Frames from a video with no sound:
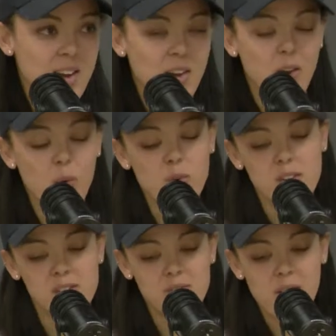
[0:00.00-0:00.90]
Which
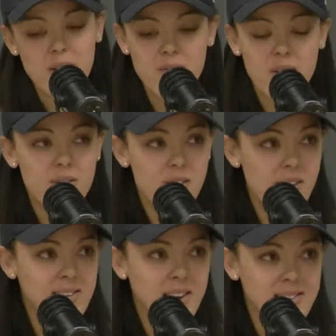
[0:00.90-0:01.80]
is very, very, very
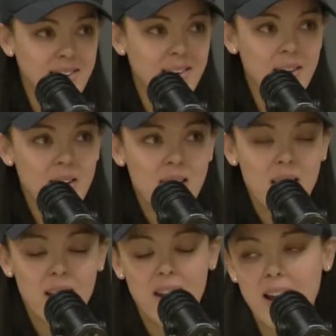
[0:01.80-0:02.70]
exciting.
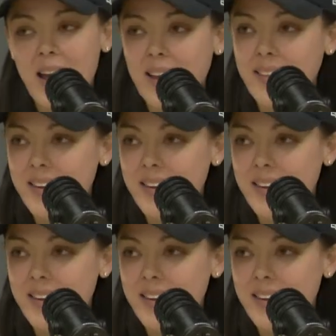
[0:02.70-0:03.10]
And I like that.